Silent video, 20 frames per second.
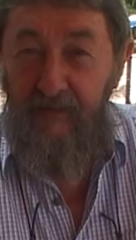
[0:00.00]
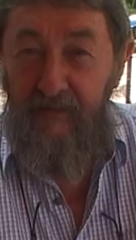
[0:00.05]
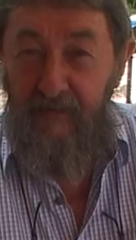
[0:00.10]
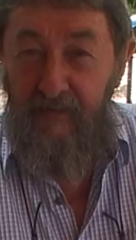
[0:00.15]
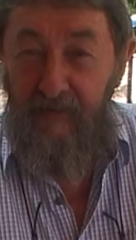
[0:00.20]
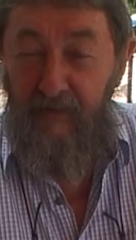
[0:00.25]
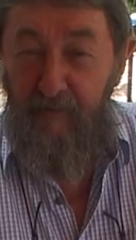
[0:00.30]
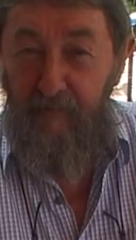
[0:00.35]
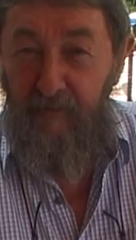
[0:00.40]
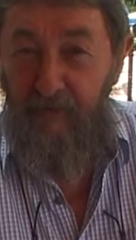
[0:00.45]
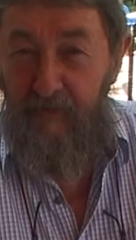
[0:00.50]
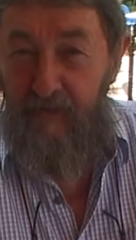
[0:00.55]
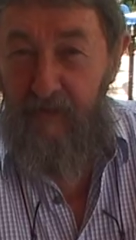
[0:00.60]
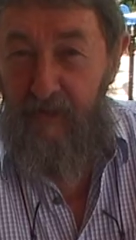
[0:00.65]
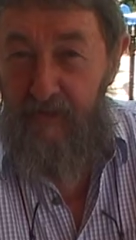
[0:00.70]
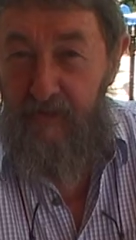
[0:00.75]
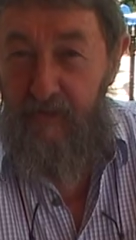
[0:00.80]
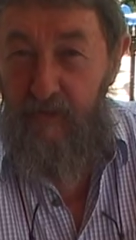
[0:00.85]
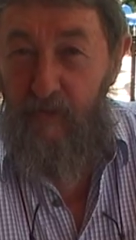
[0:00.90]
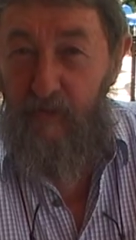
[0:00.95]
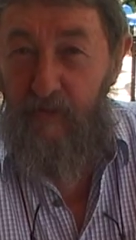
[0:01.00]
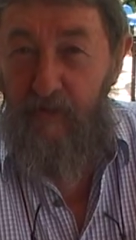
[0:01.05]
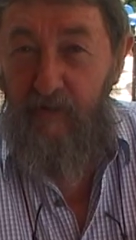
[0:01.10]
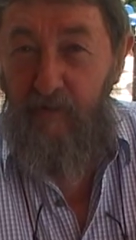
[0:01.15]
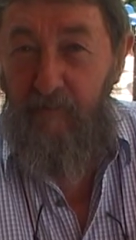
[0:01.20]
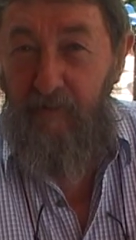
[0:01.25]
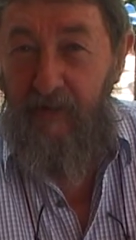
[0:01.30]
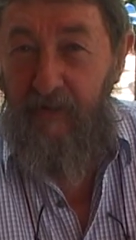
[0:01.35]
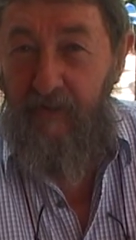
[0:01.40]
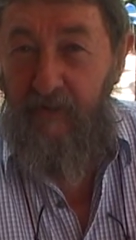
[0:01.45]
And I'm not just talking
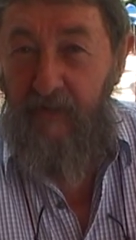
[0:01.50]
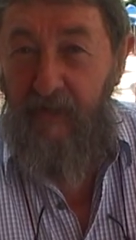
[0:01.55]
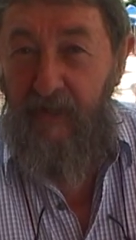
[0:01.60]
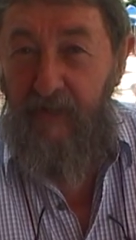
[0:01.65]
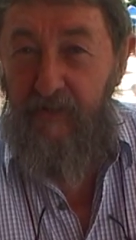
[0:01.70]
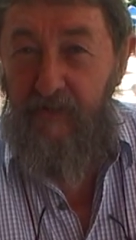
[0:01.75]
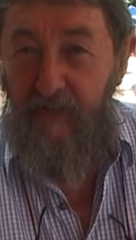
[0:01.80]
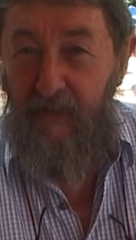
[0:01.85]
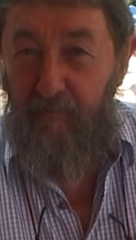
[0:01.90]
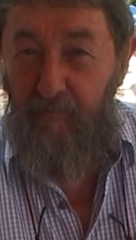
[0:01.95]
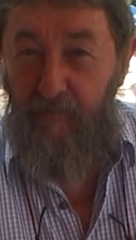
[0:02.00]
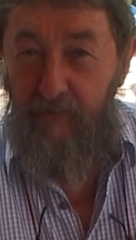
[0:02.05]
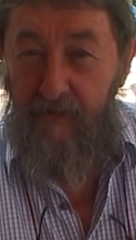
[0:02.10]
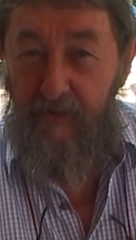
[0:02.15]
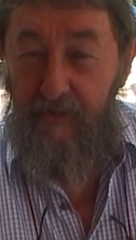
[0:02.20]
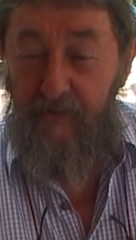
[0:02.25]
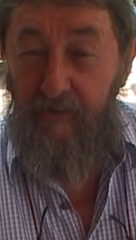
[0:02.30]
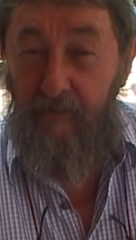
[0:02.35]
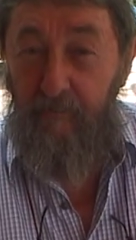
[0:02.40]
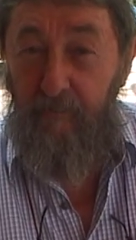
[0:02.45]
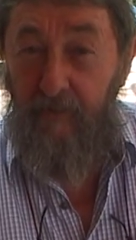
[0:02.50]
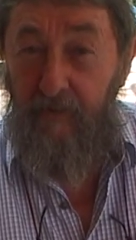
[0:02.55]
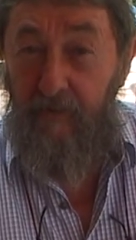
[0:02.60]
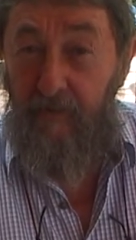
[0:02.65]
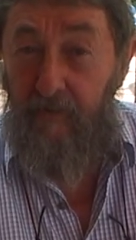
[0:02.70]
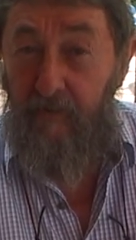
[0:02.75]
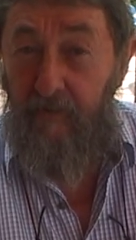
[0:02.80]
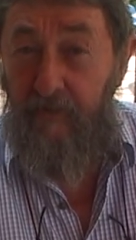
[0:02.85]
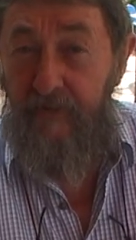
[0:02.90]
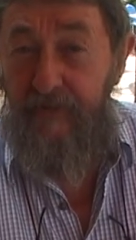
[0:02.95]
about a nudge upwards in the
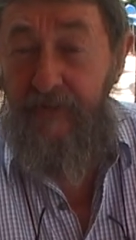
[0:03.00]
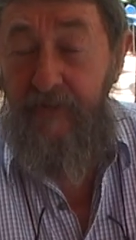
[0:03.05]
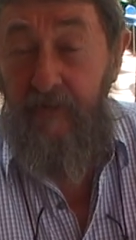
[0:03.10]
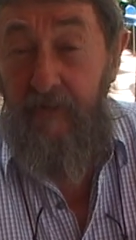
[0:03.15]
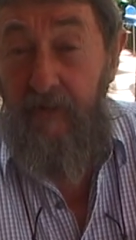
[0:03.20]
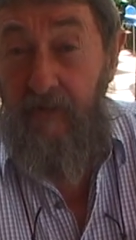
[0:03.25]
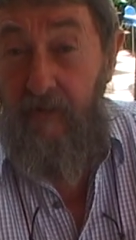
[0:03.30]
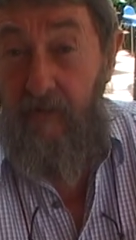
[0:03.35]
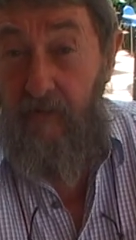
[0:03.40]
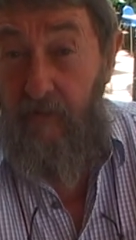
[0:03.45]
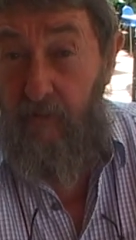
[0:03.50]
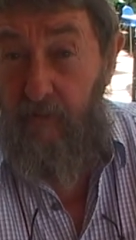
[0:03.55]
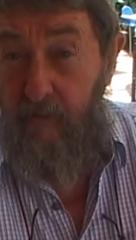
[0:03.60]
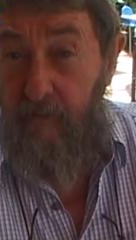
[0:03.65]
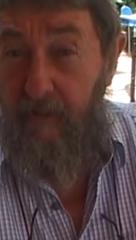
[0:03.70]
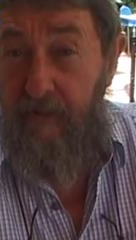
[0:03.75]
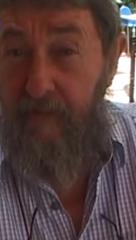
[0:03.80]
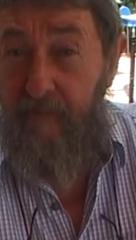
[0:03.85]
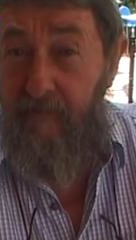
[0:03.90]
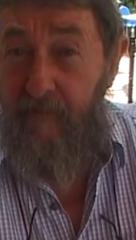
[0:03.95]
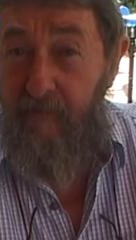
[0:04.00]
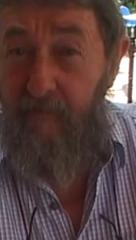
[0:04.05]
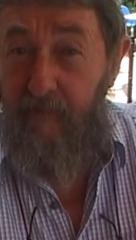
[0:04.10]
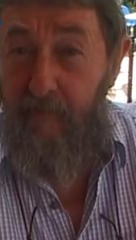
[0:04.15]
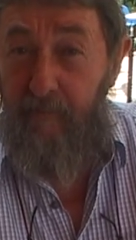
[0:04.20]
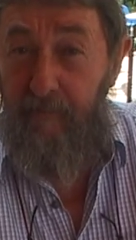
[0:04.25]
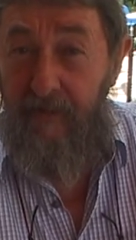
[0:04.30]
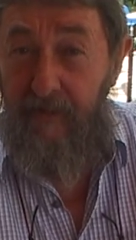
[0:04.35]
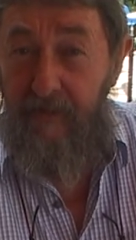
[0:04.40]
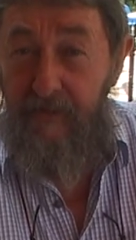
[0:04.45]
polls, or even of
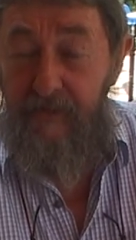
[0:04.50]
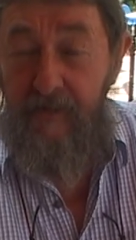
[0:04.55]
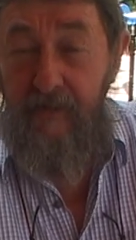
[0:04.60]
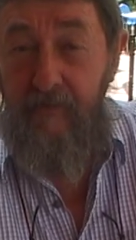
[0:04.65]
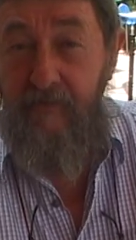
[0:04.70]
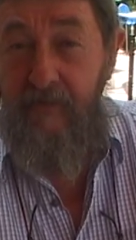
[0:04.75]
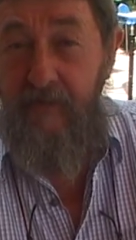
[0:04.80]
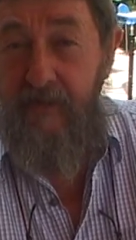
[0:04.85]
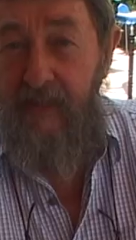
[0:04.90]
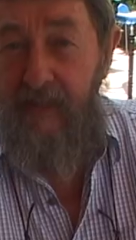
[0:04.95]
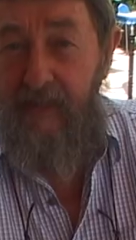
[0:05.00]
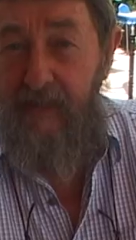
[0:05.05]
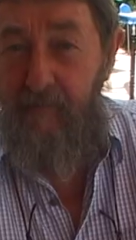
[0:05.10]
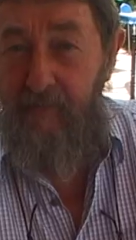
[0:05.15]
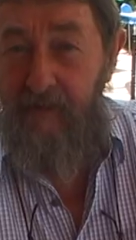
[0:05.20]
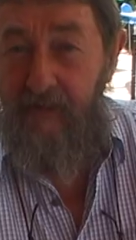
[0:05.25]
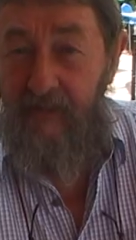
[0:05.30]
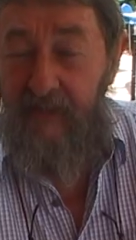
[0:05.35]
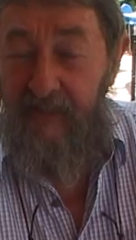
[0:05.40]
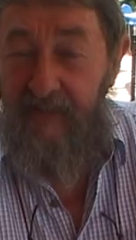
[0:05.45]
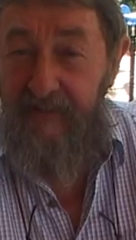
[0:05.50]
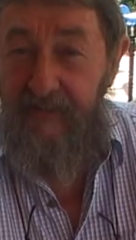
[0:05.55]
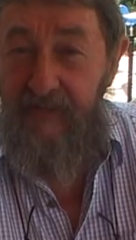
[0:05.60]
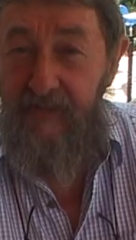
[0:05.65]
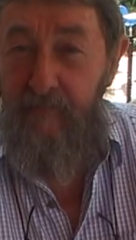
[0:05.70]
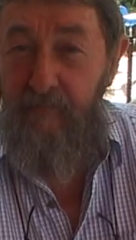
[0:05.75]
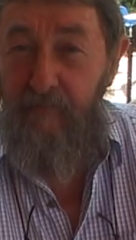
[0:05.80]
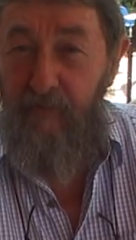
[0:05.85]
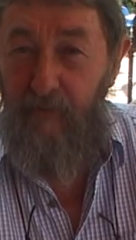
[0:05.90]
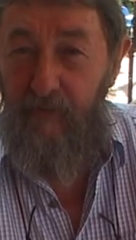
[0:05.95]
the passing of the carbon tax,
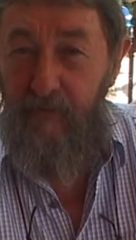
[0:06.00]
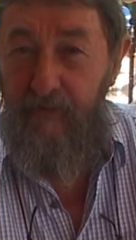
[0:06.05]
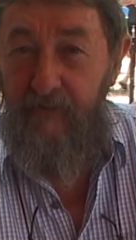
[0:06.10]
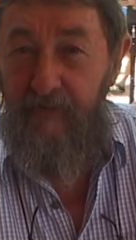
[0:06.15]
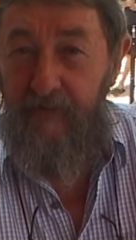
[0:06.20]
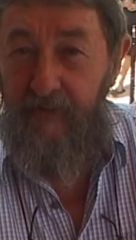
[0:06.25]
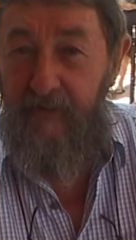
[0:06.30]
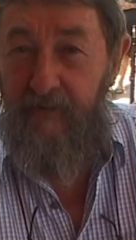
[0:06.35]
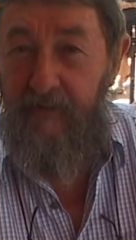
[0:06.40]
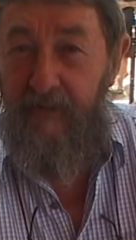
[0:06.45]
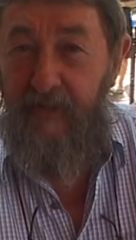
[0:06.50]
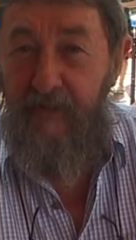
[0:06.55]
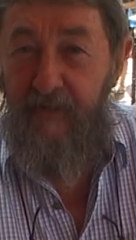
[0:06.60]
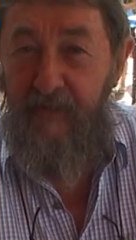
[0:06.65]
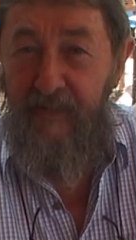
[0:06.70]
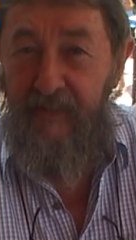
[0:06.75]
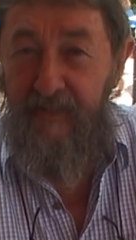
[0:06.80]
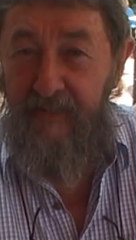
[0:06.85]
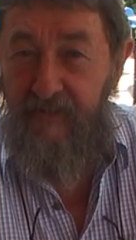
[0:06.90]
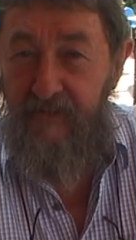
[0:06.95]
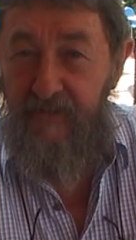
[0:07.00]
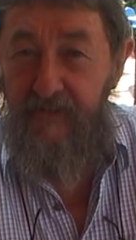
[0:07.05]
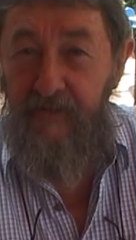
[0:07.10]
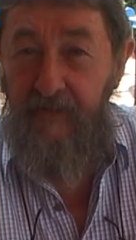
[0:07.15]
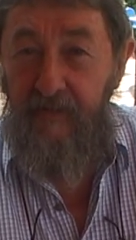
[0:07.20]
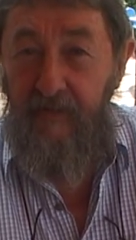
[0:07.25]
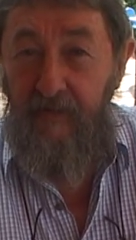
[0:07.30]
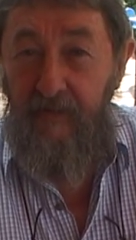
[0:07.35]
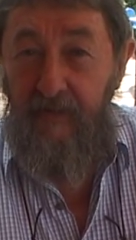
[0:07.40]
important though that is.